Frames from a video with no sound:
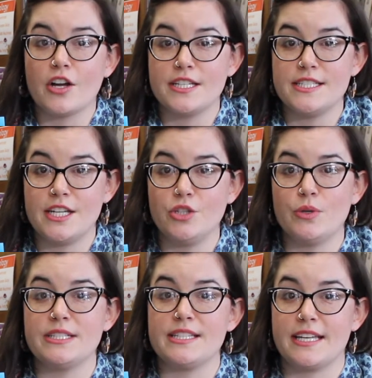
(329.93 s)
are
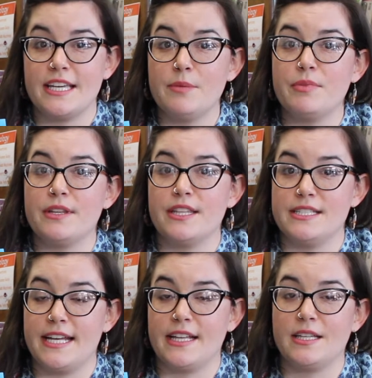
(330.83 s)
continuing to keep
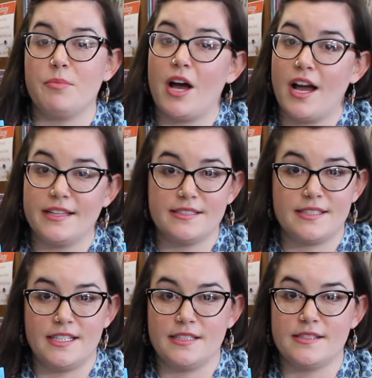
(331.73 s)
the daily behind the
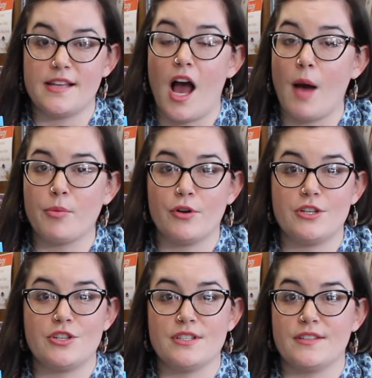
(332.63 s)
scenes
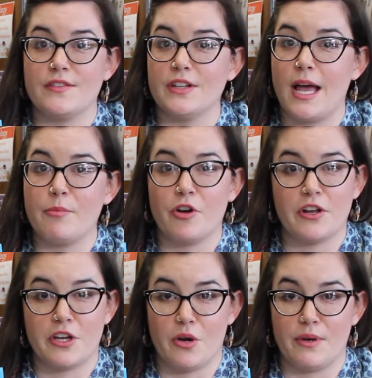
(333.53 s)
operations of the
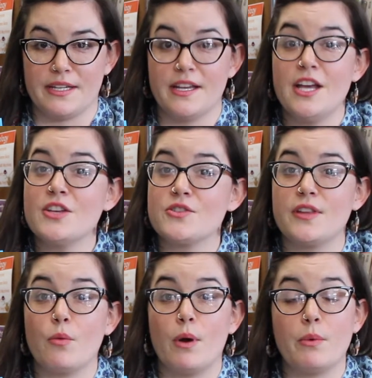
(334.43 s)
library going
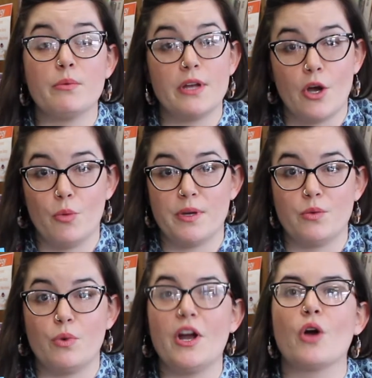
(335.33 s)
so that when we
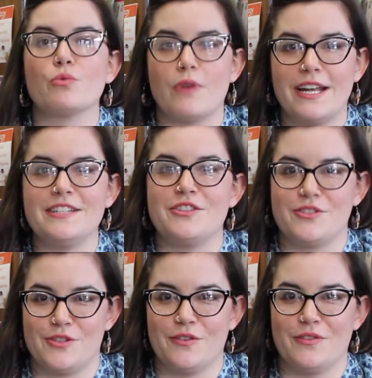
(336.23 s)
reopen, we are ready
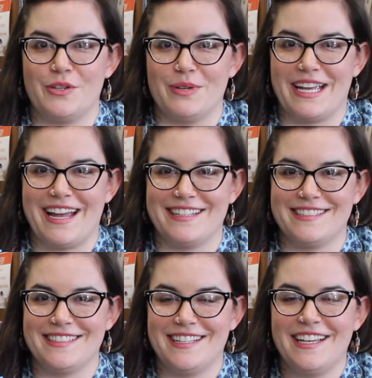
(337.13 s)
to serve you
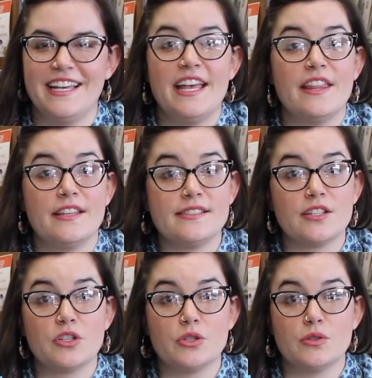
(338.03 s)
again.
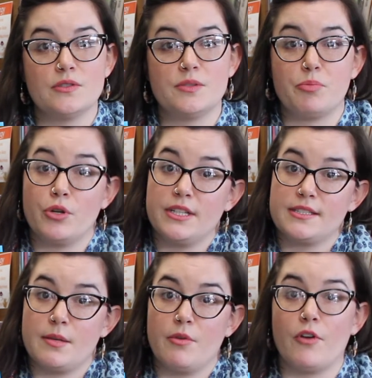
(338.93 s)
This includes
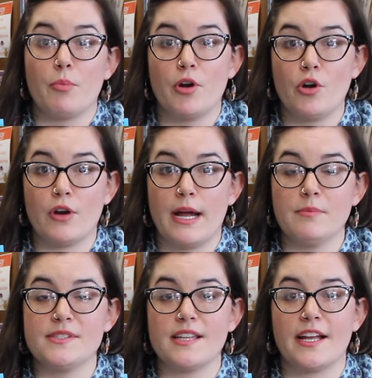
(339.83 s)
putting some of our
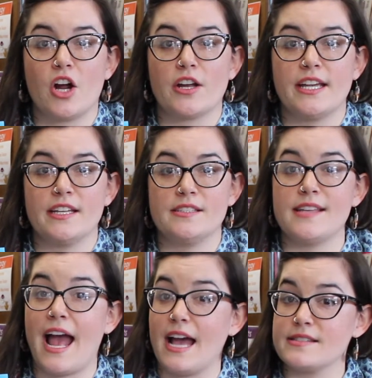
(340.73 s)
programs, like our
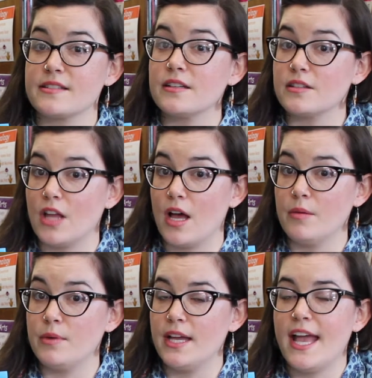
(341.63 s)
kids' Ask
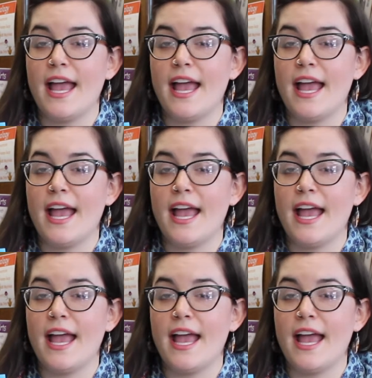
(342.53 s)
Club